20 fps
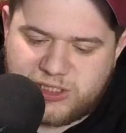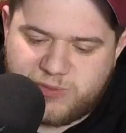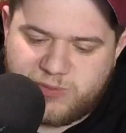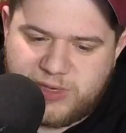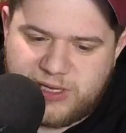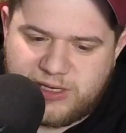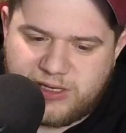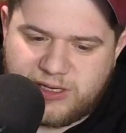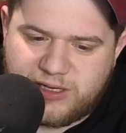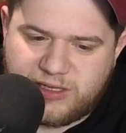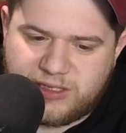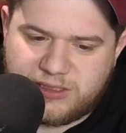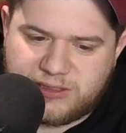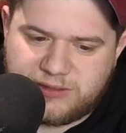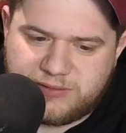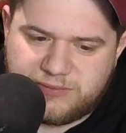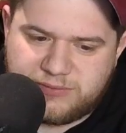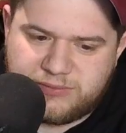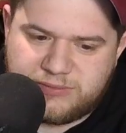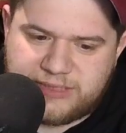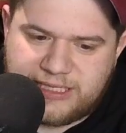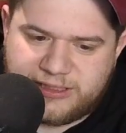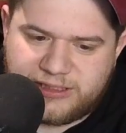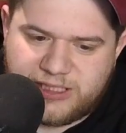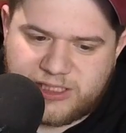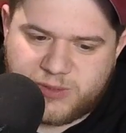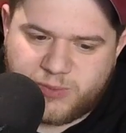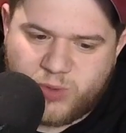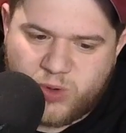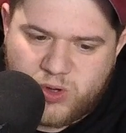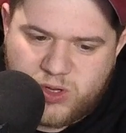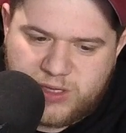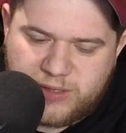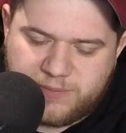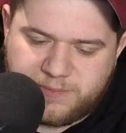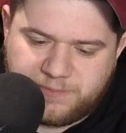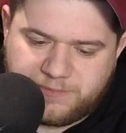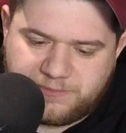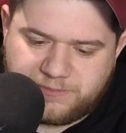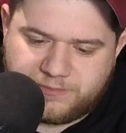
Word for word: his opinion at this point